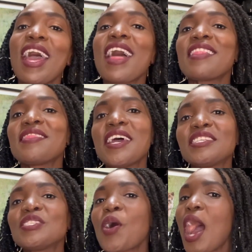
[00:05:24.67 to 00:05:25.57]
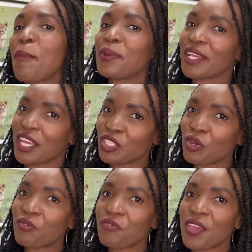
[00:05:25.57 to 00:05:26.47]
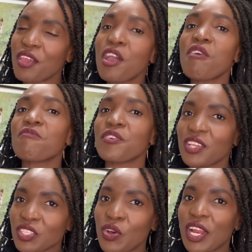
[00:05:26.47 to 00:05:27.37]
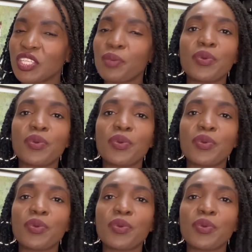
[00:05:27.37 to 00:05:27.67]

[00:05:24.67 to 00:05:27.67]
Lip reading: There is no application fee for this scholarship.